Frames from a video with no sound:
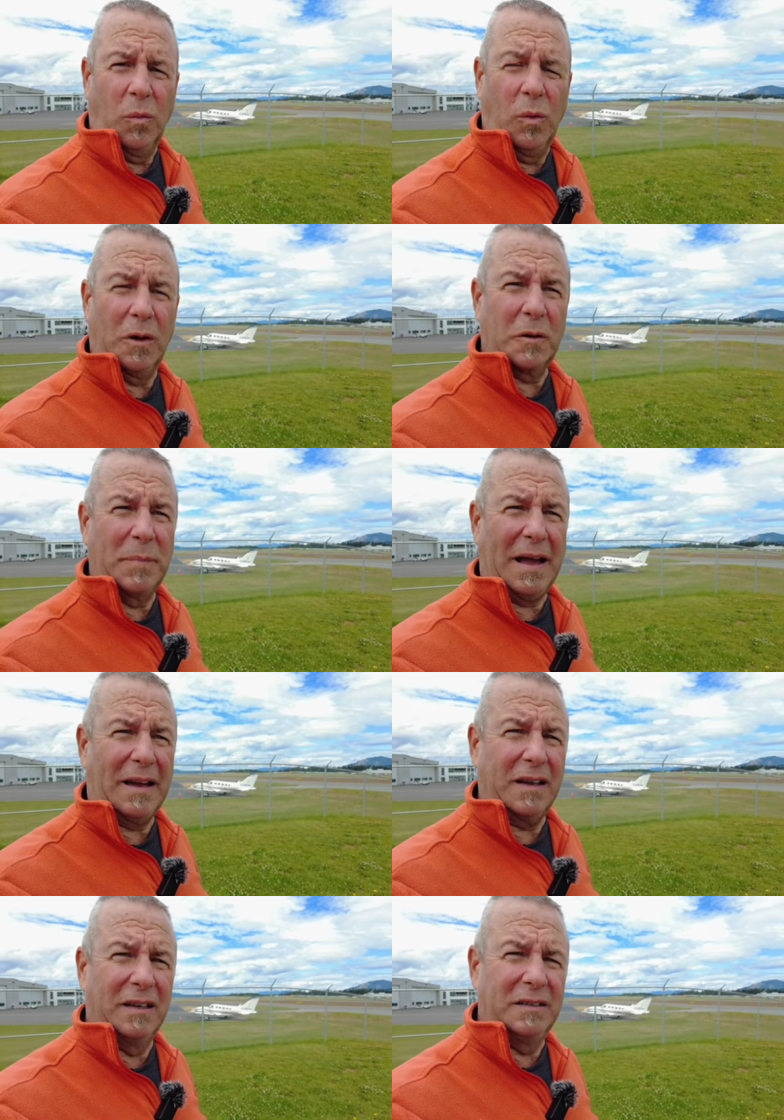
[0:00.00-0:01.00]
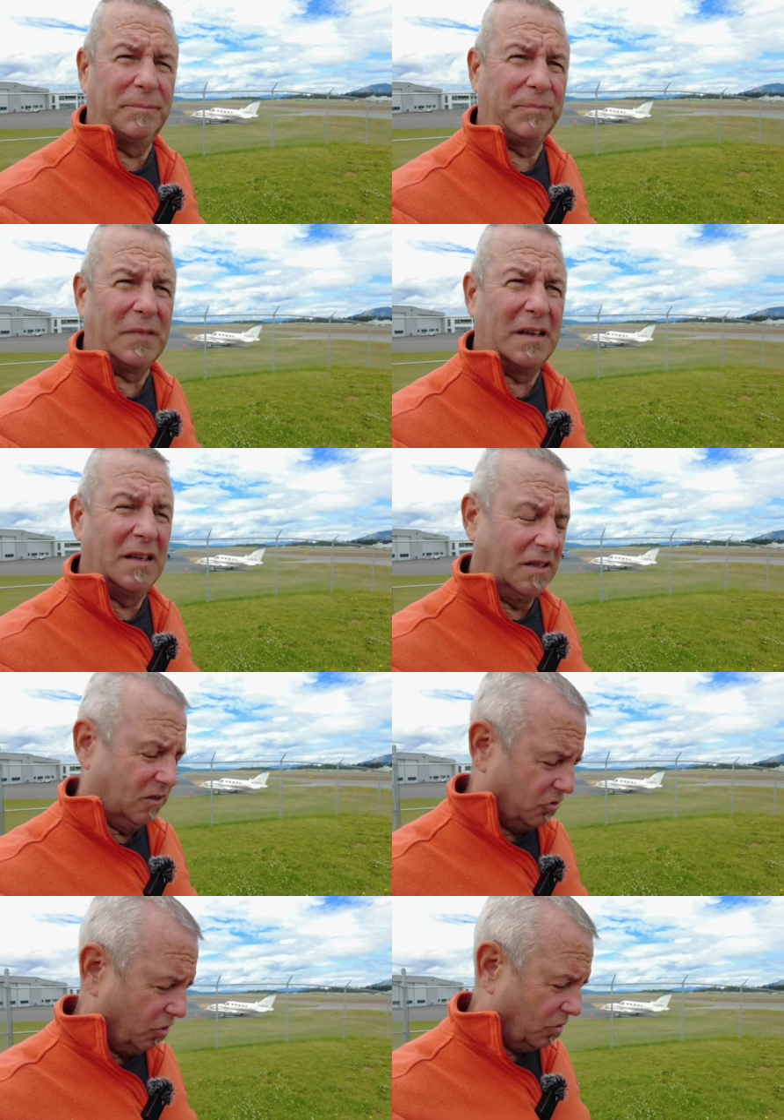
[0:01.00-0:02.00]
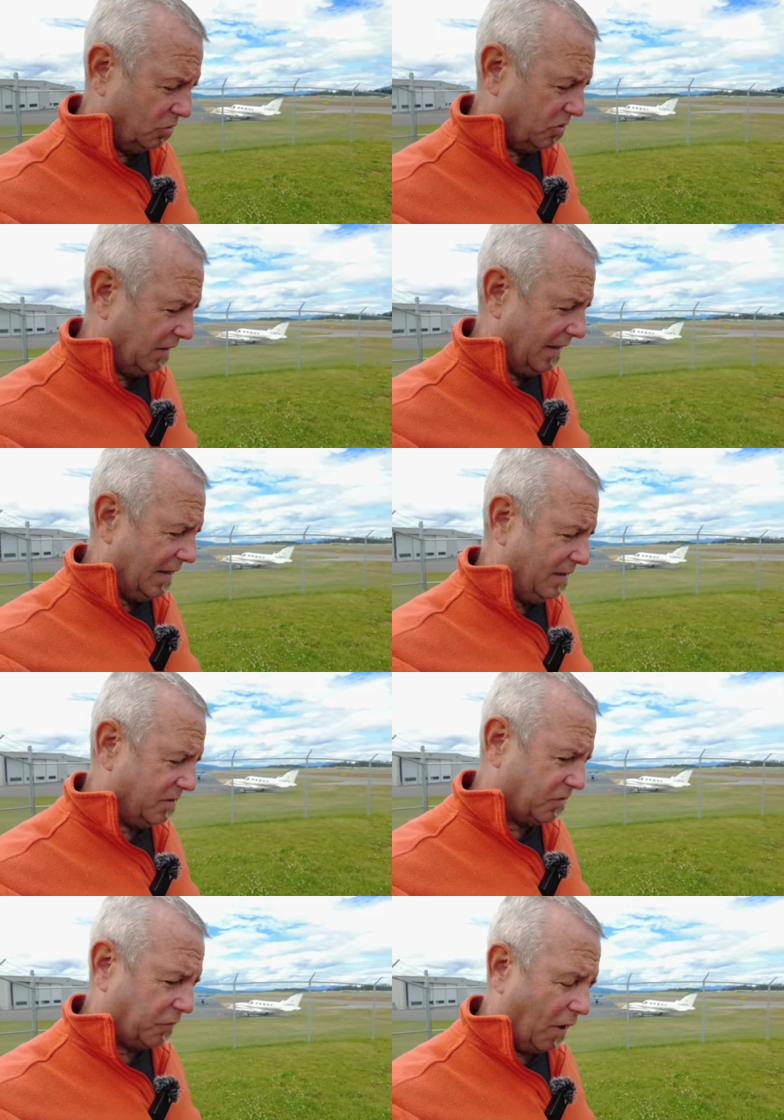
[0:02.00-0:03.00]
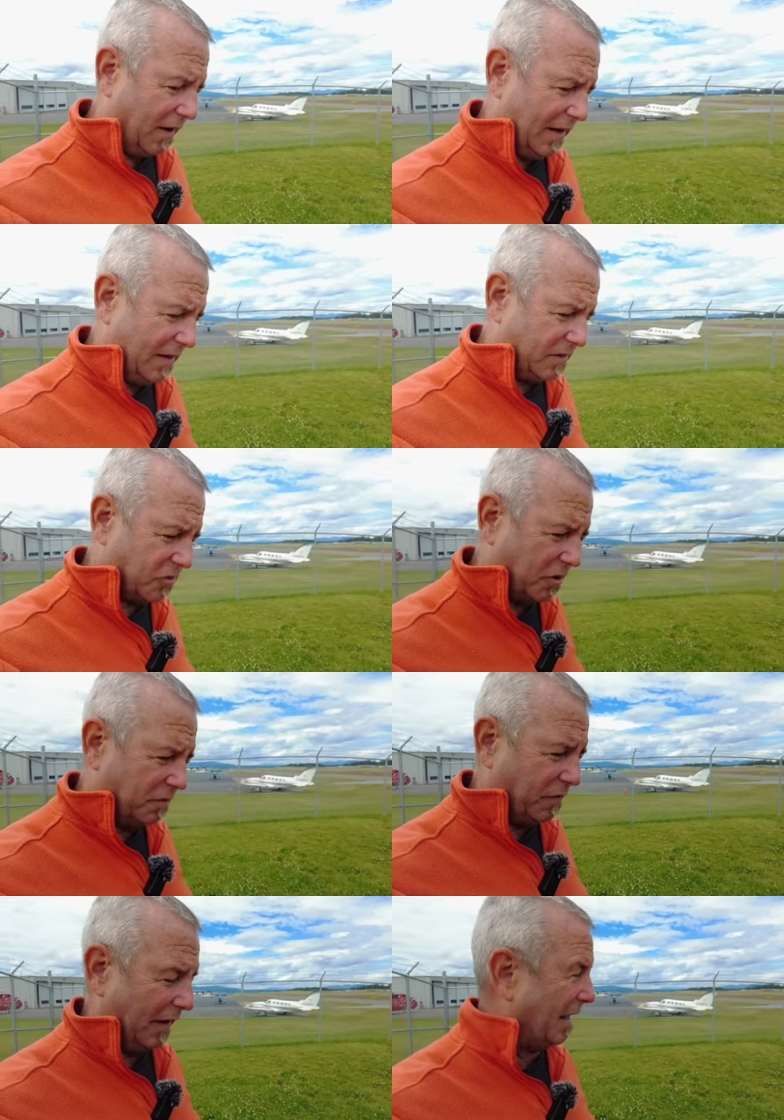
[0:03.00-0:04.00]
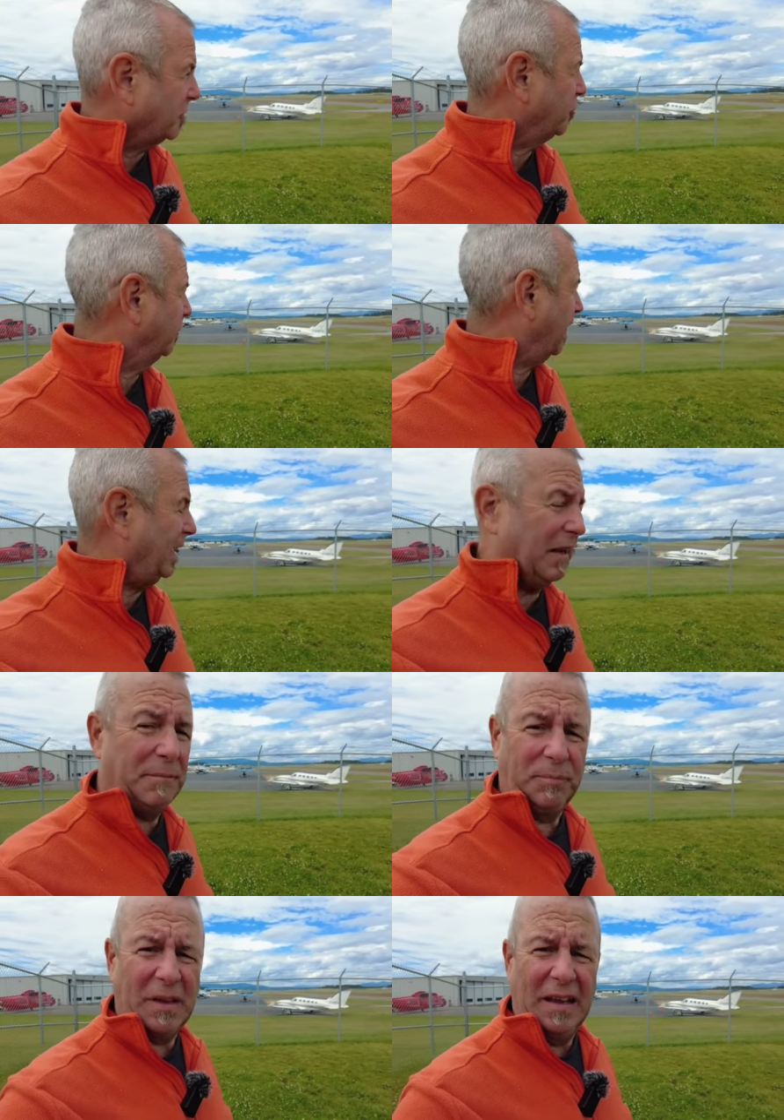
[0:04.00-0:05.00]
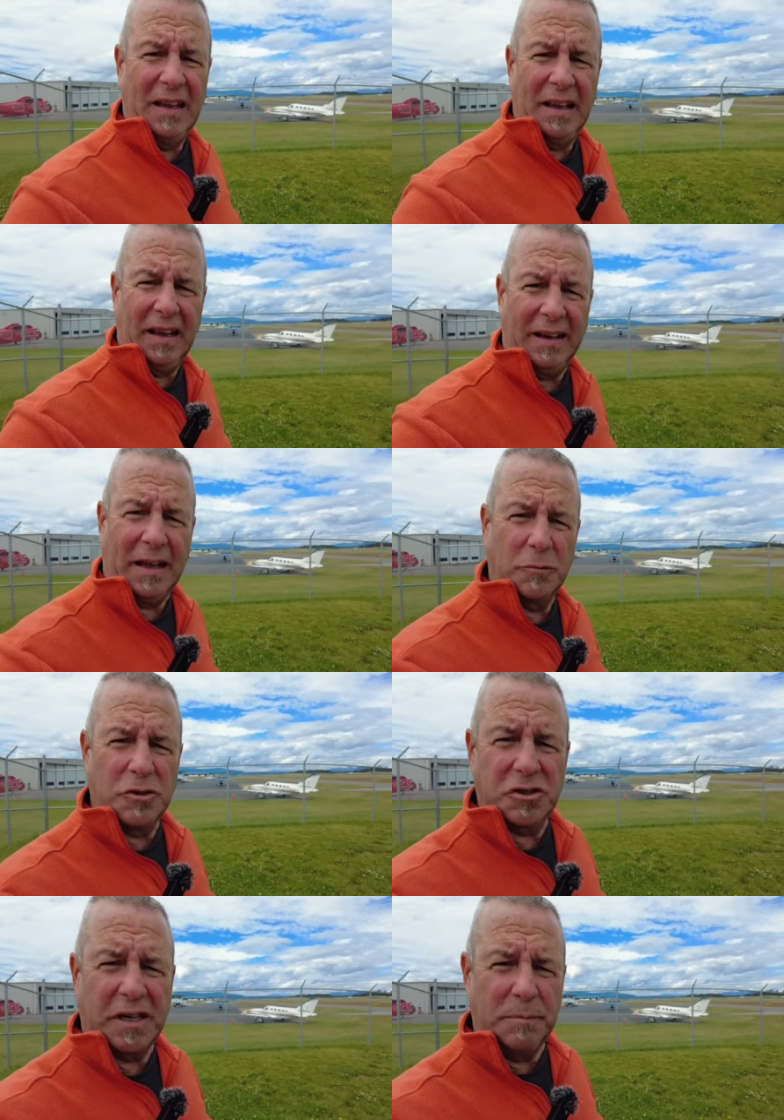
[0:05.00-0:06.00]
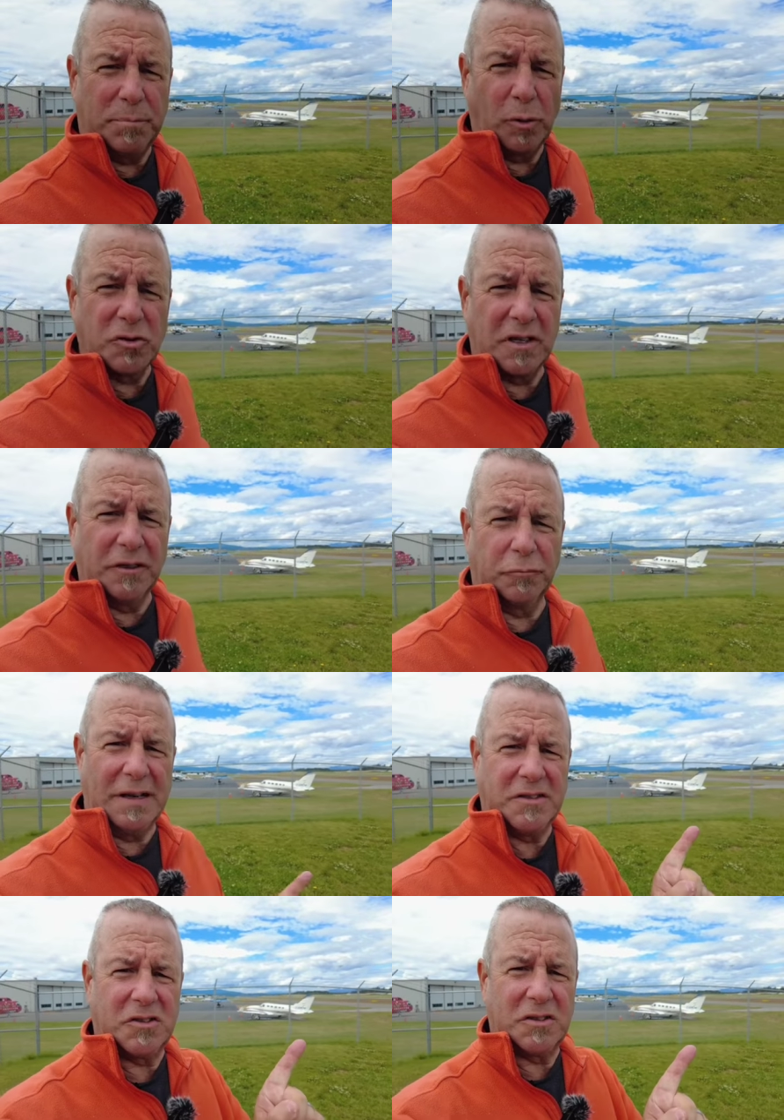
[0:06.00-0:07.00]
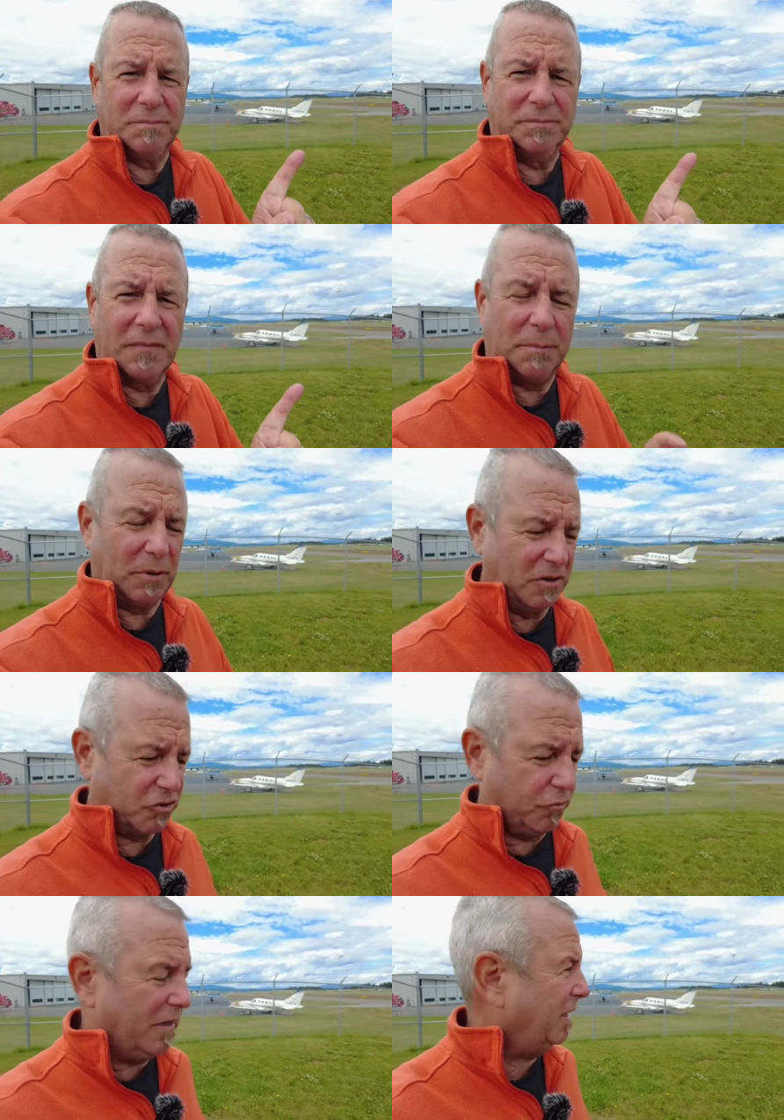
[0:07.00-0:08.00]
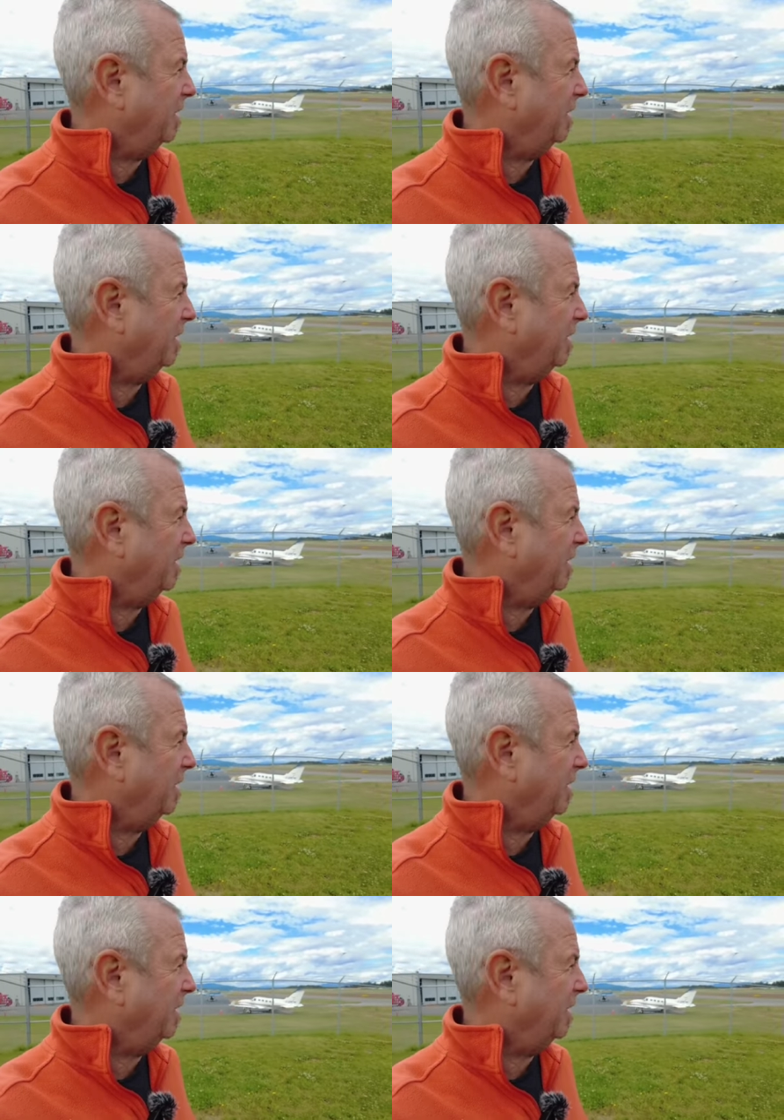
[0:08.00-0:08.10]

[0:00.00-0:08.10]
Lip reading: Welcome back. So today is Friday, it's our financial day, and I will just keep posting the rates up on the screen